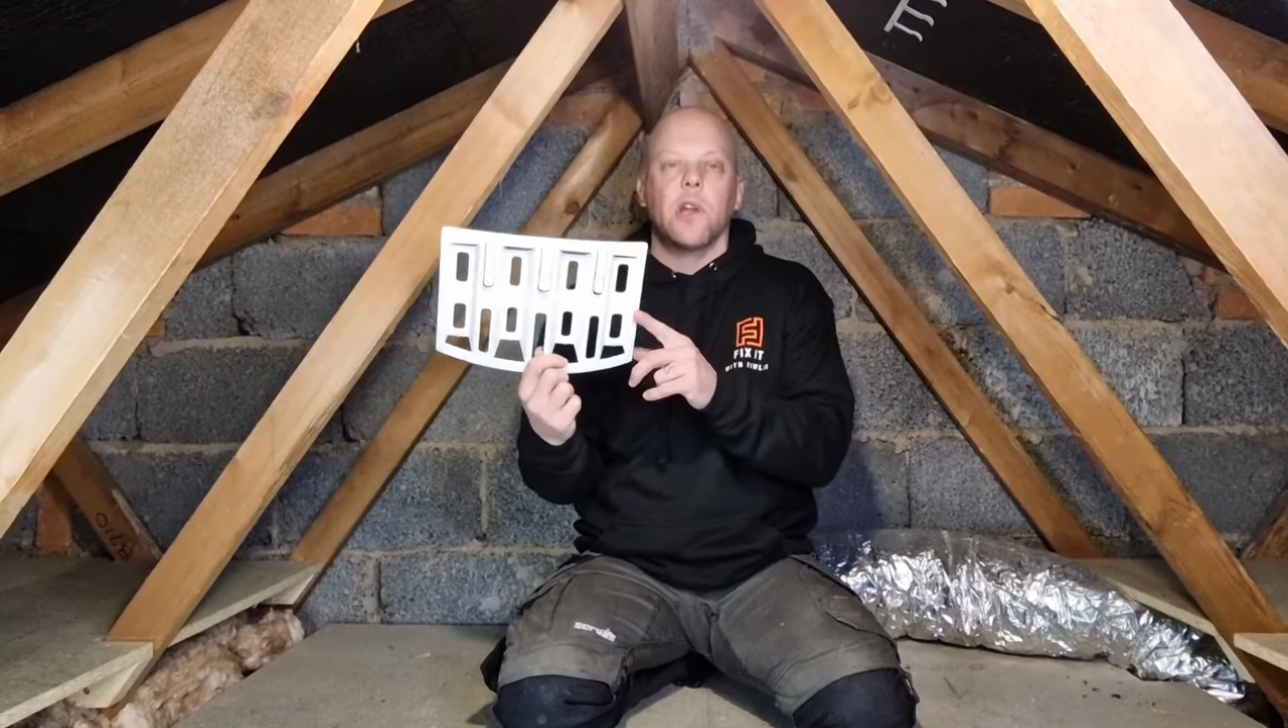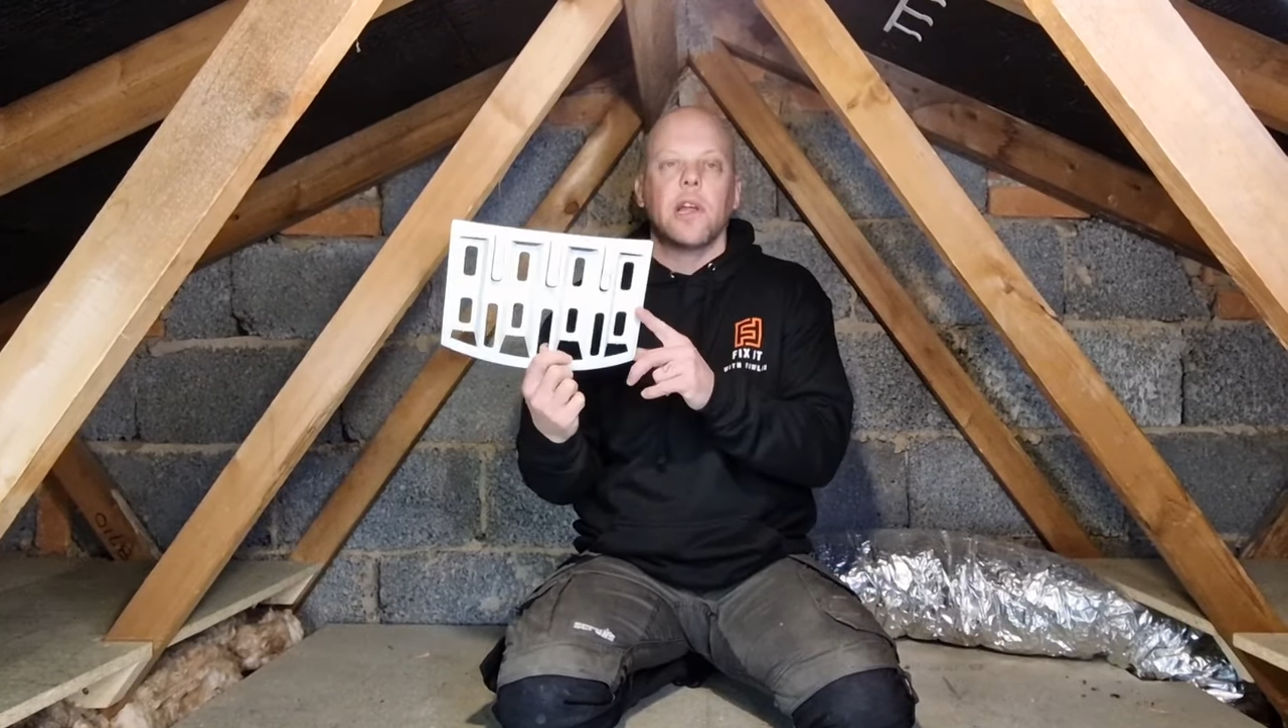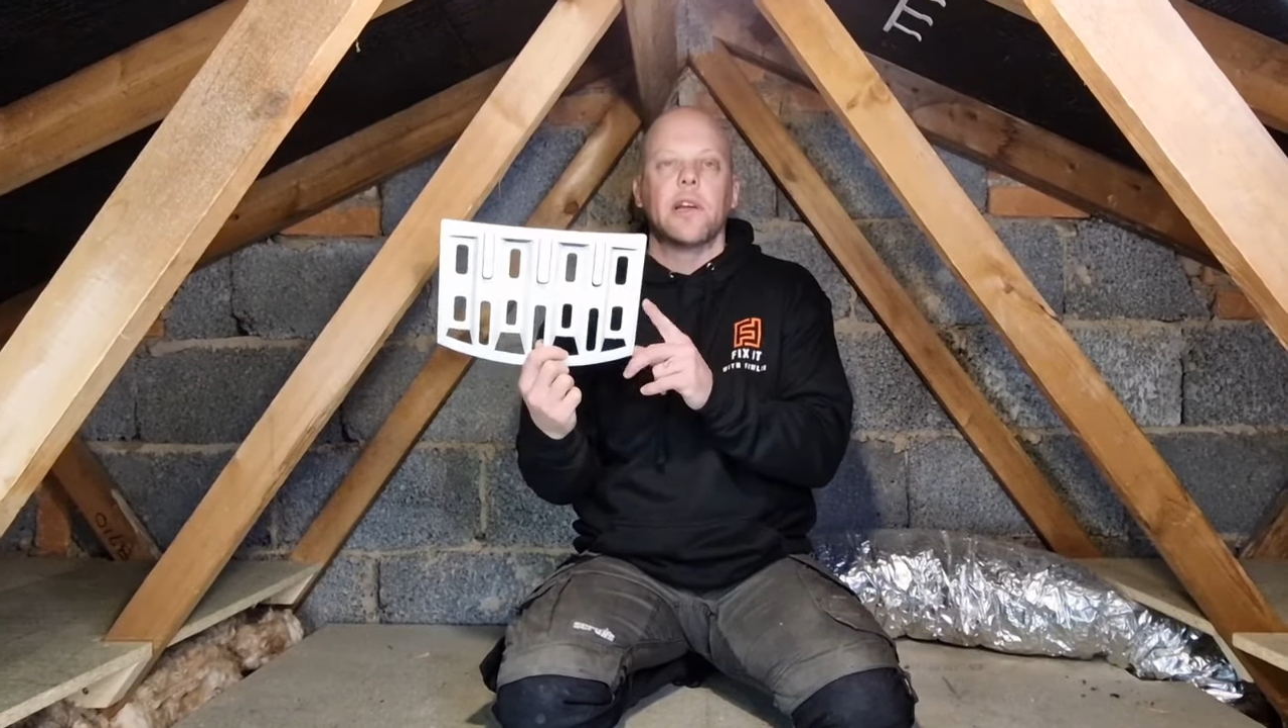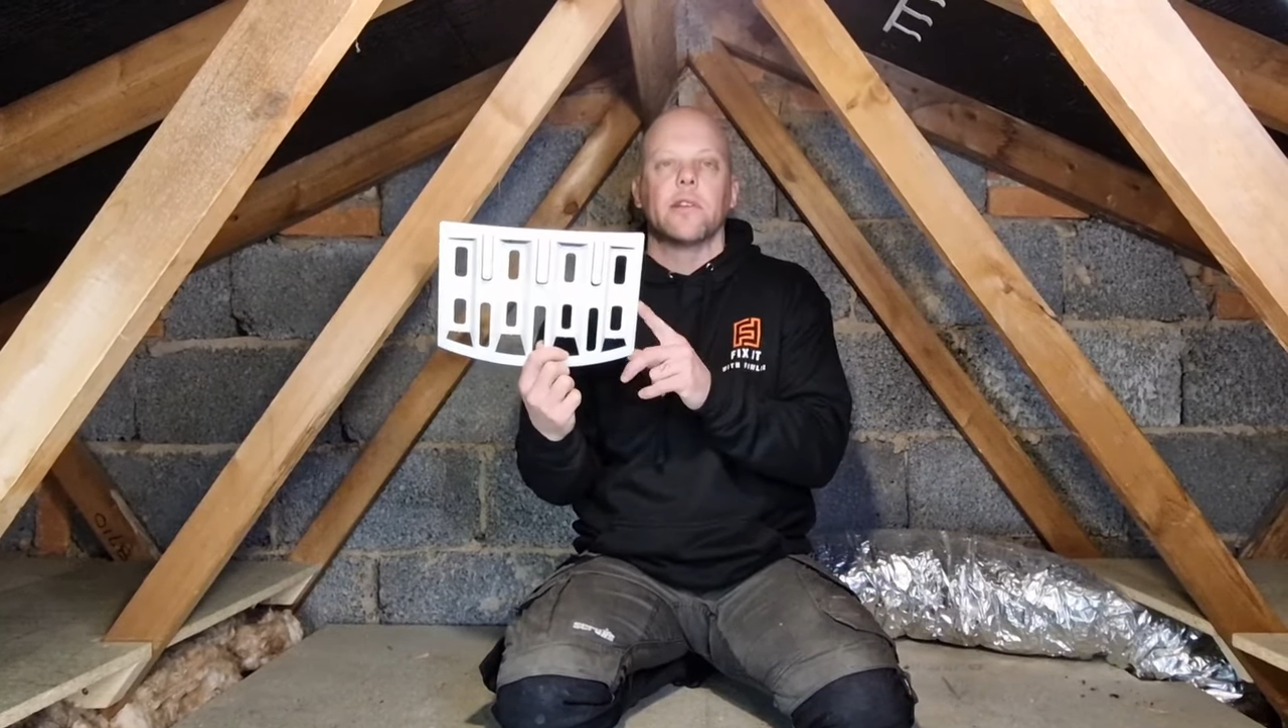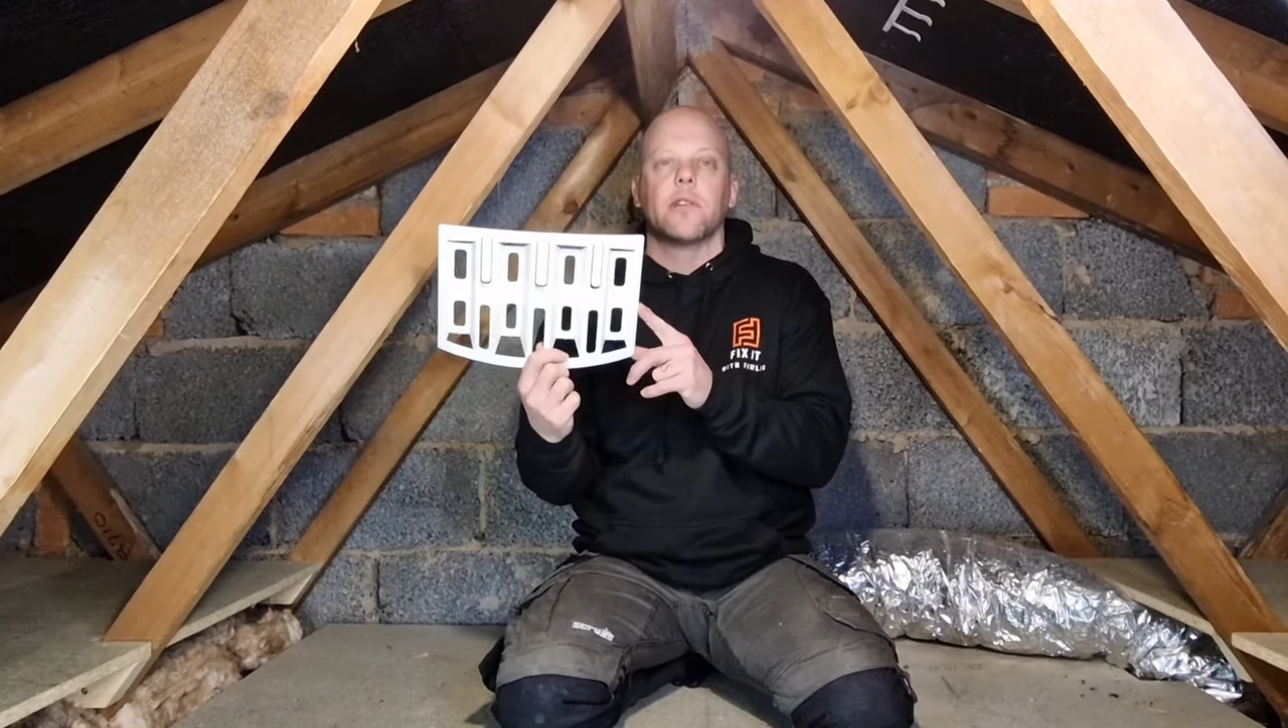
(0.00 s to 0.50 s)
a link